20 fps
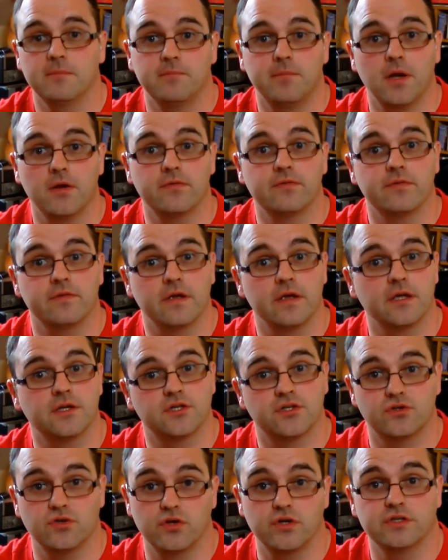both as
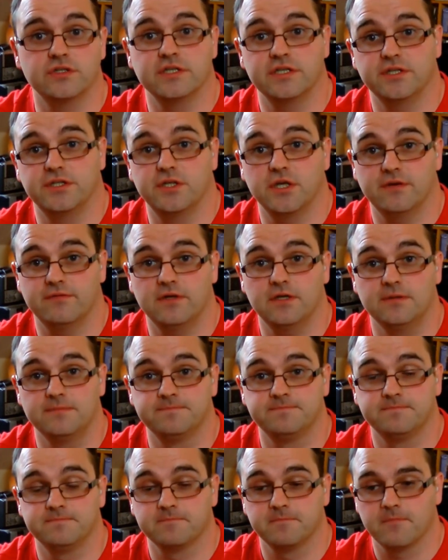strong as each other,
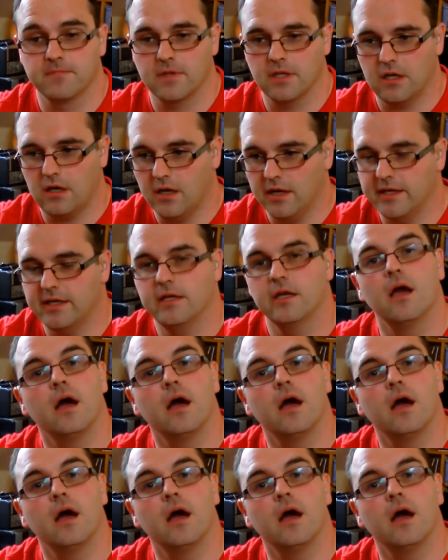i.e.